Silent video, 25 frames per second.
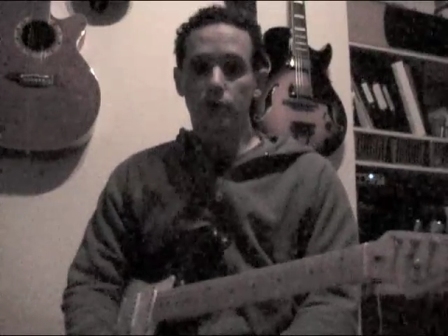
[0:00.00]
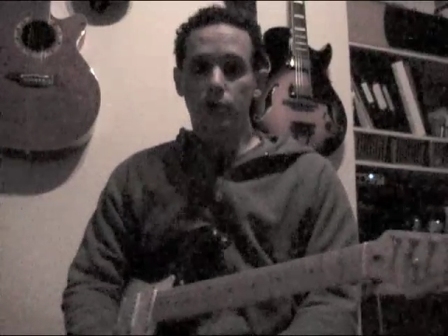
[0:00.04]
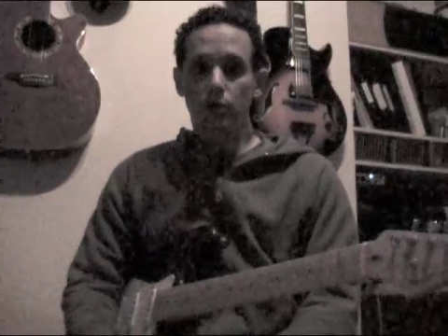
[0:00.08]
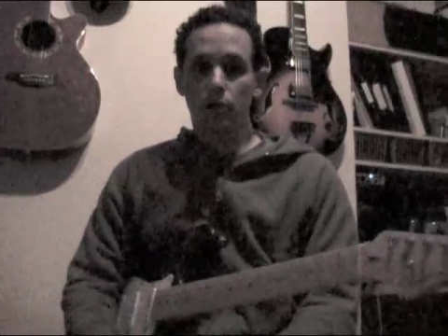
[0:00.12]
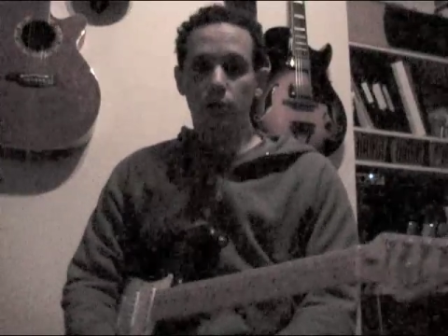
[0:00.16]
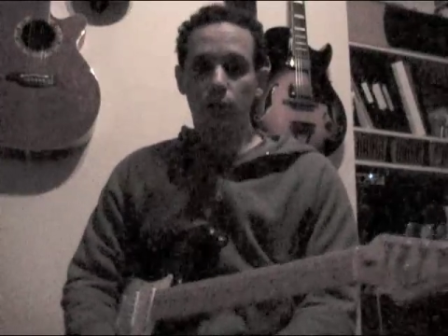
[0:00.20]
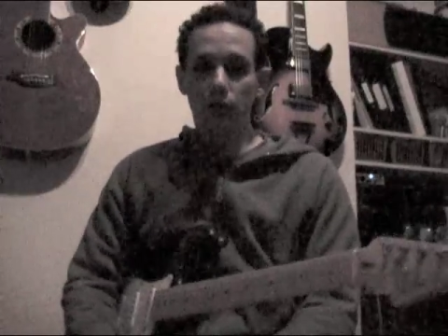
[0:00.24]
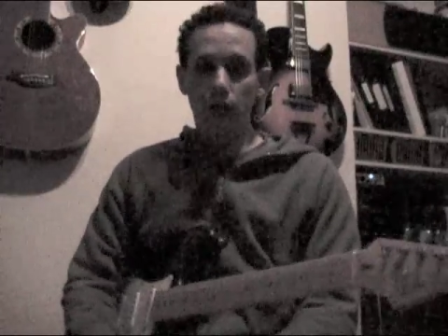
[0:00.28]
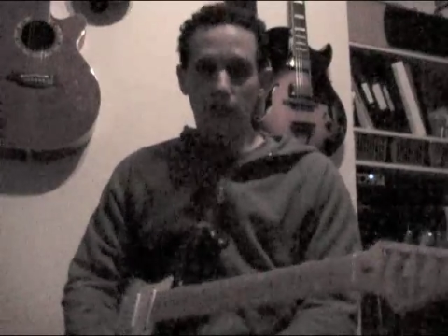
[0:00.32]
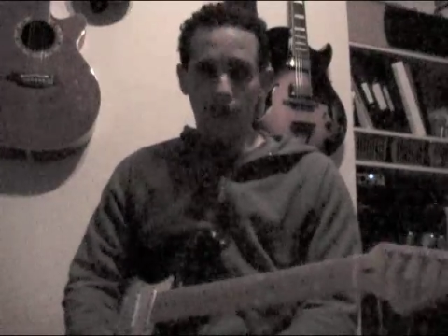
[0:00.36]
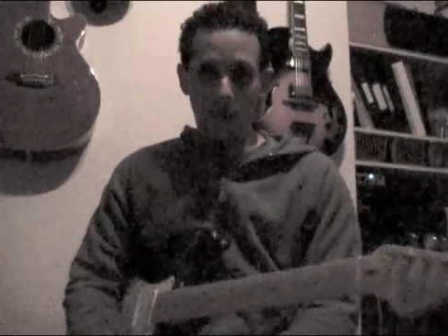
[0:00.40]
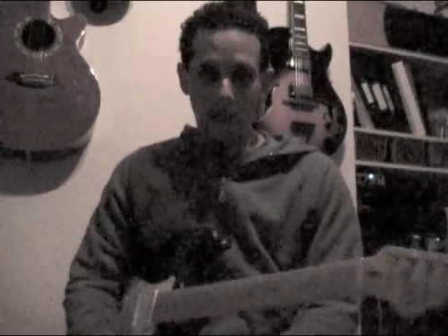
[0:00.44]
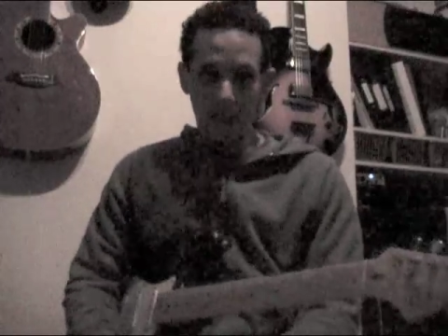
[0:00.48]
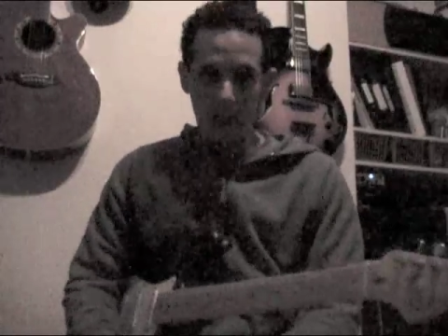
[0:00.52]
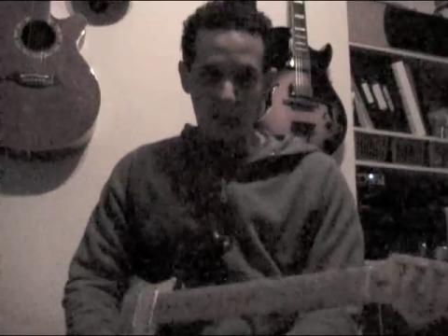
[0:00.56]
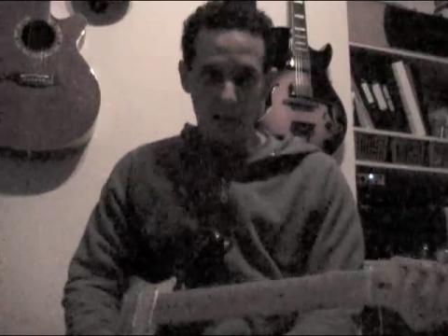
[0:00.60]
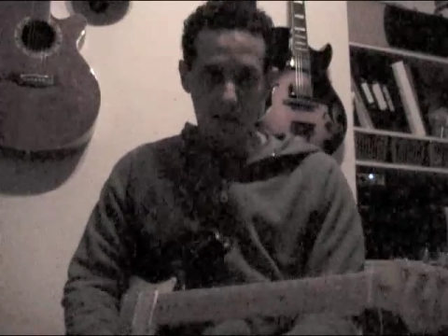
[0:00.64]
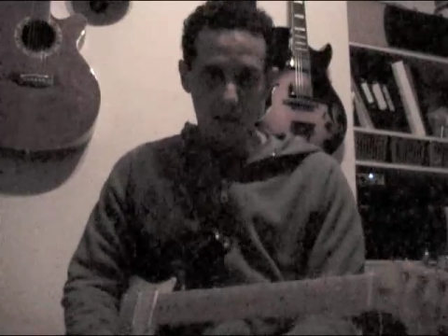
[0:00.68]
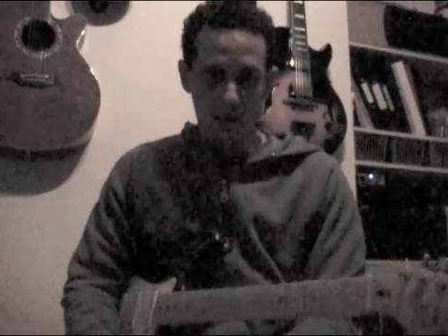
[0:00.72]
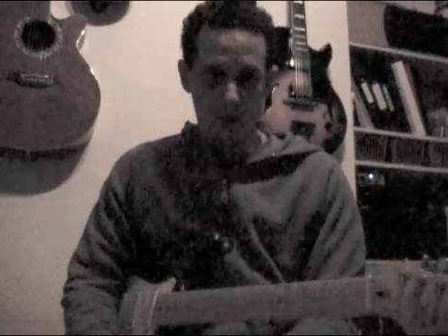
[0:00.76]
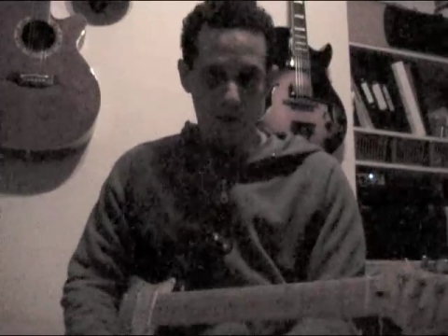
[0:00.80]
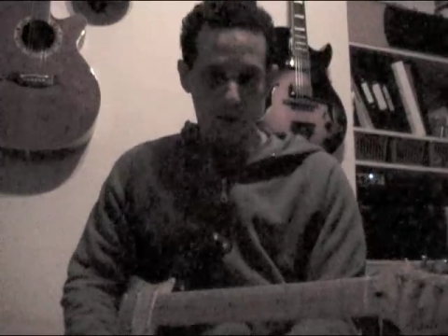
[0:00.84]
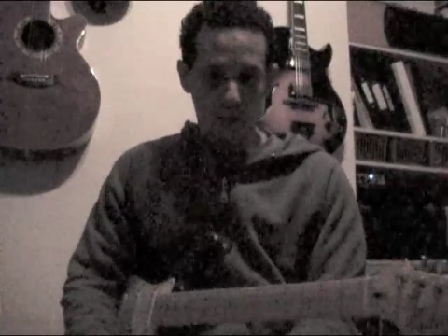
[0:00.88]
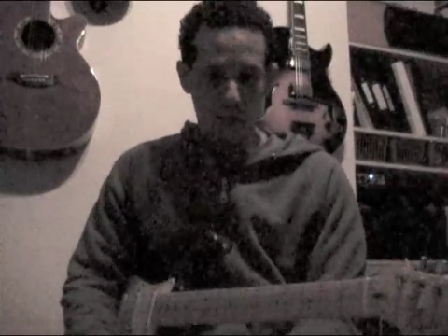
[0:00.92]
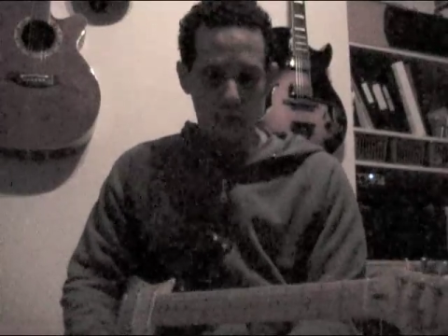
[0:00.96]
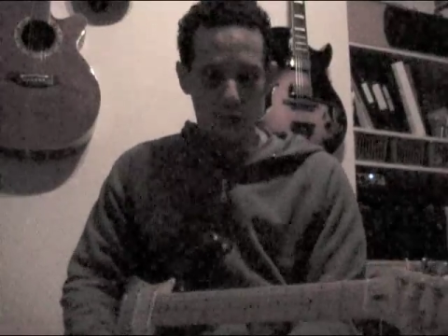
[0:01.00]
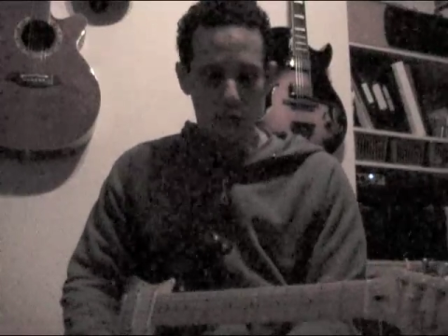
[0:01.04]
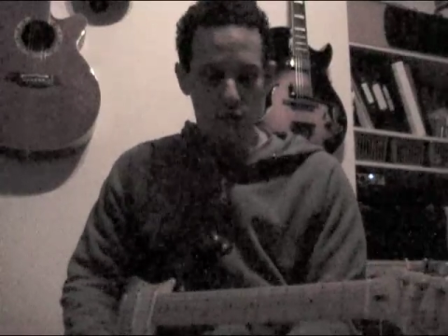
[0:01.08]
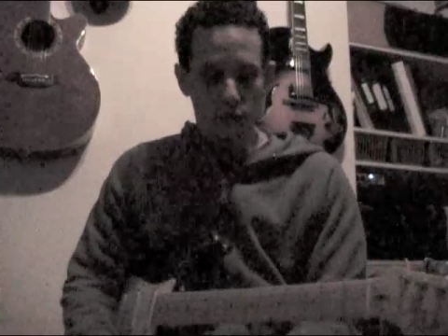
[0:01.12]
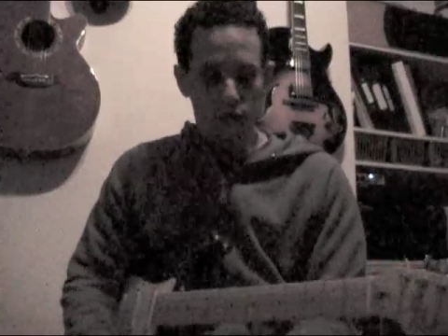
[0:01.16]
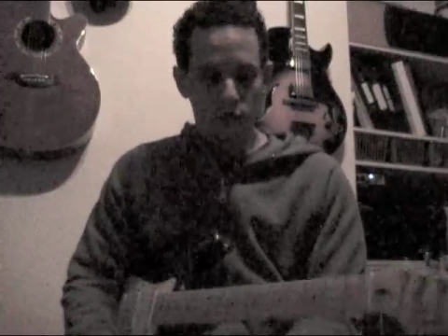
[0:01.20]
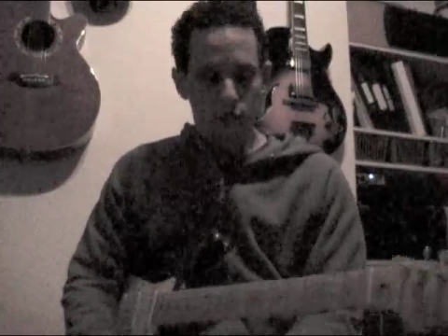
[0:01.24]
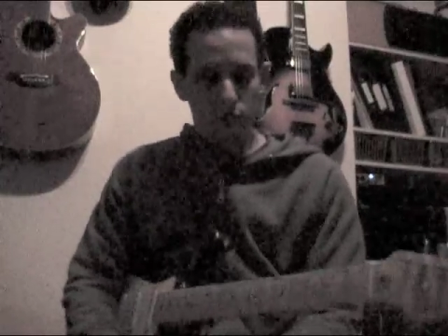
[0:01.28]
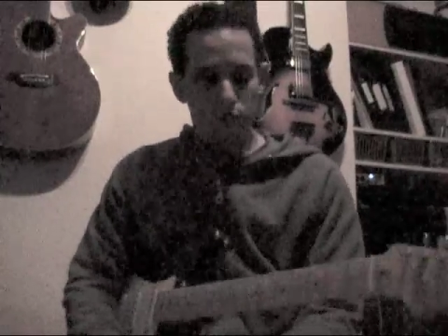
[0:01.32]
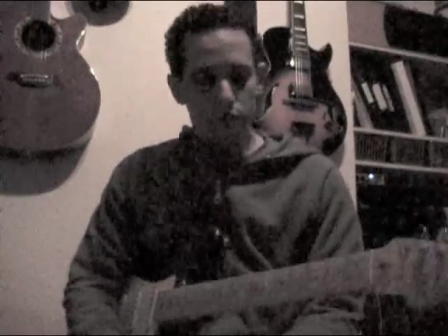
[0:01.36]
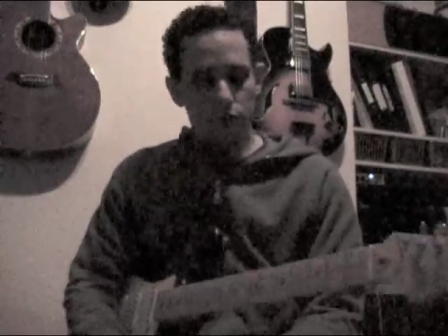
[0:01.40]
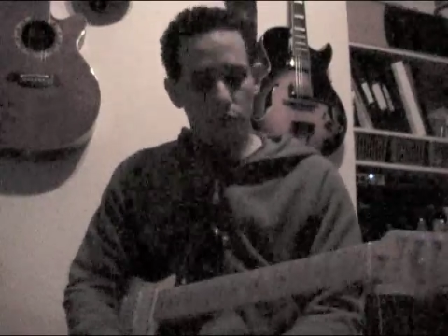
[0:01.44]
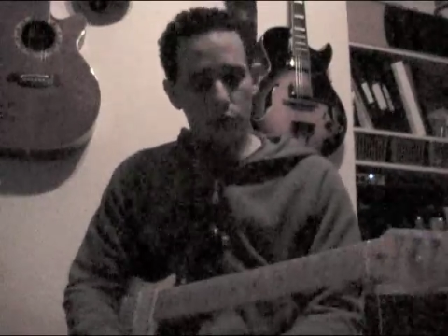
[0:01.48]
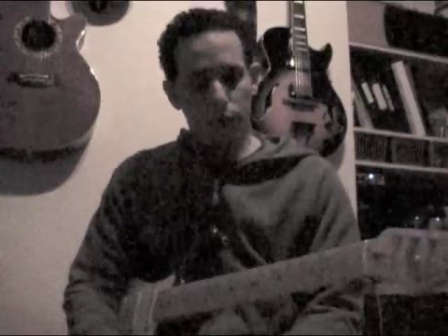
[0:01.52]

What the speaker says: to an E chord